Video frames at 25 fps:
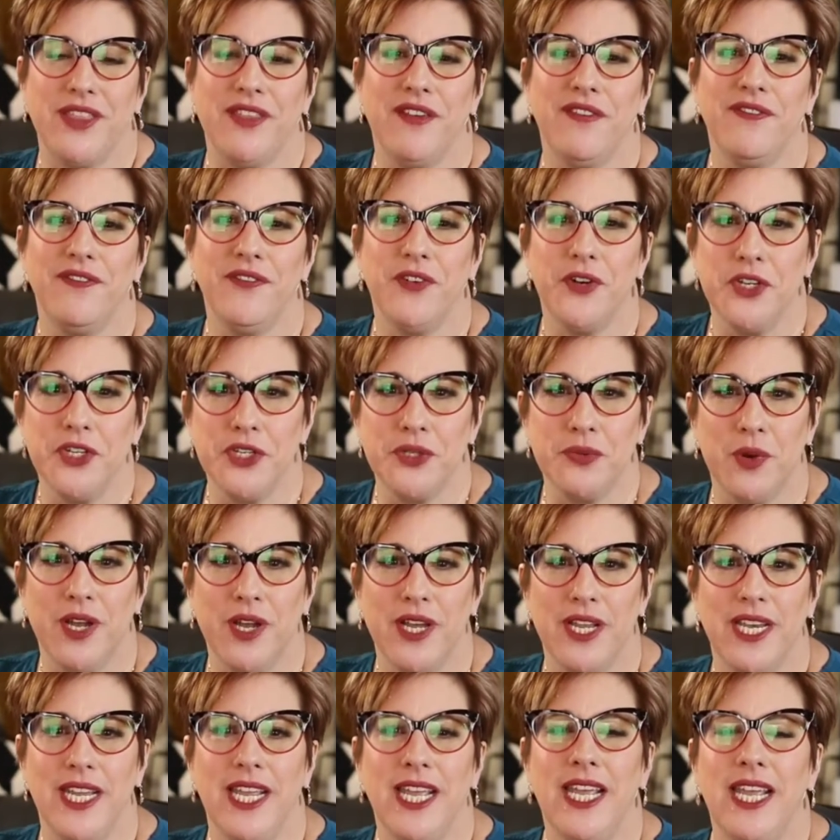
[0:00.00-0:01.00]
And the first
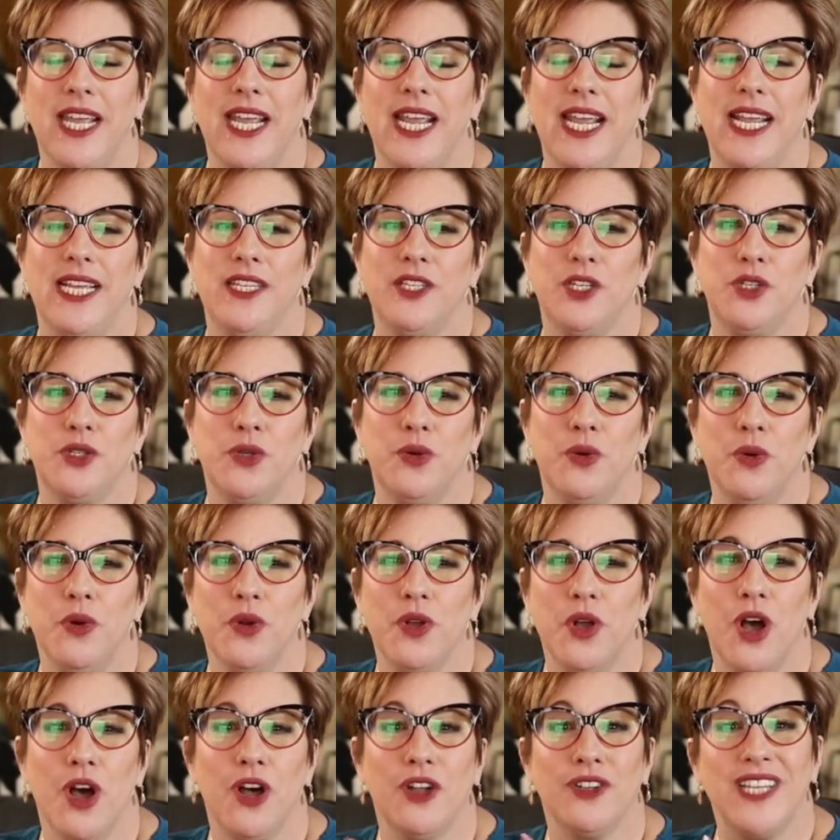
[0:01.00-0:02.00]
one is a
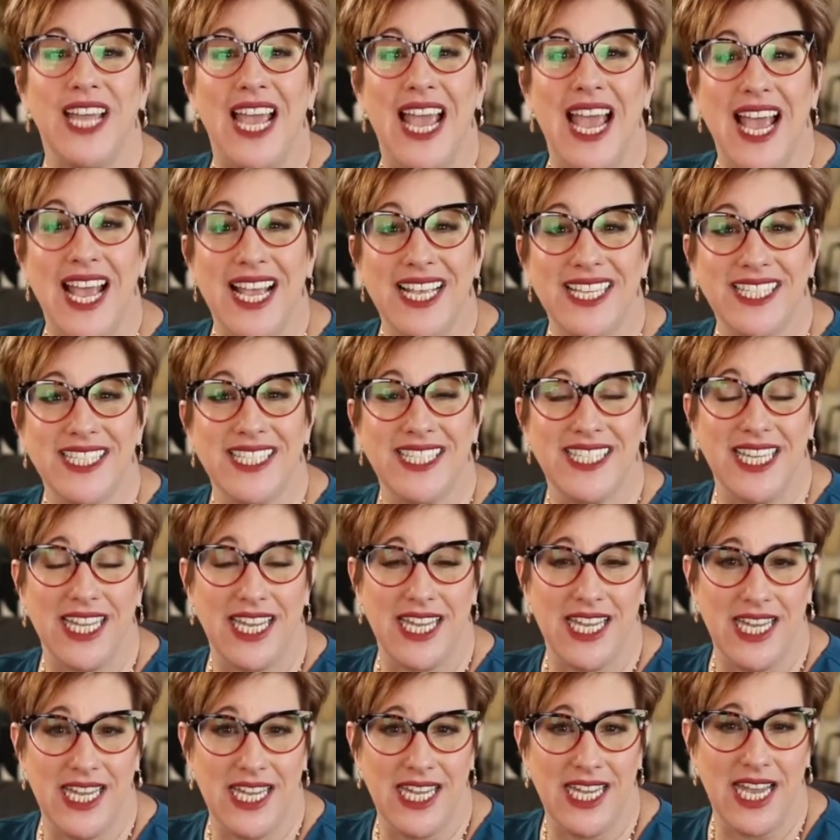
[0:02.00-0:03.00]
tool called
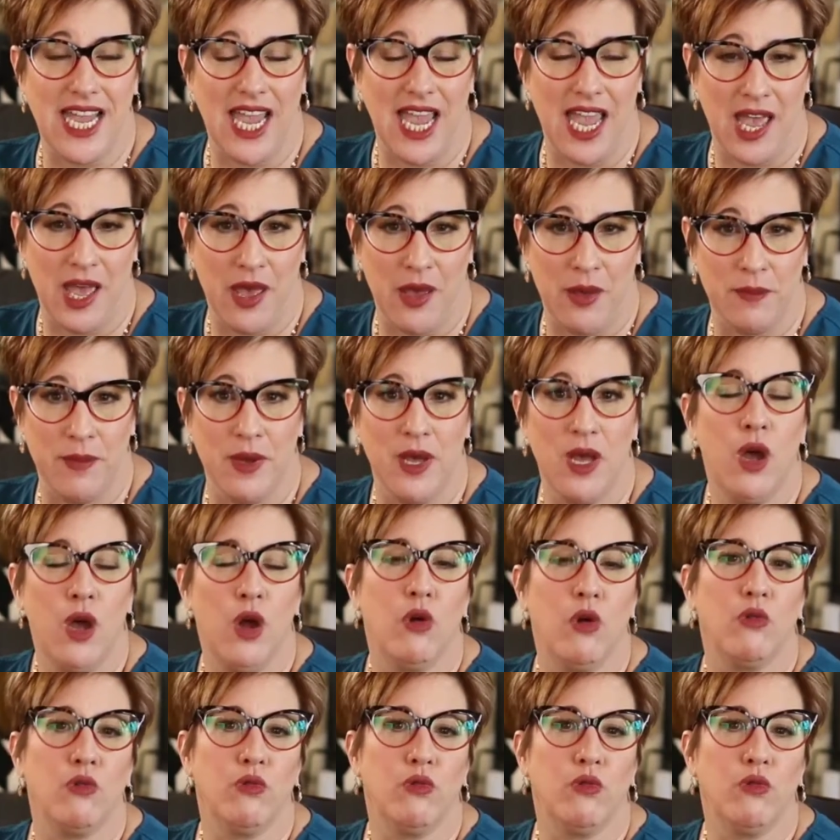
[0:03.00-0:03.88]
Semrush.com.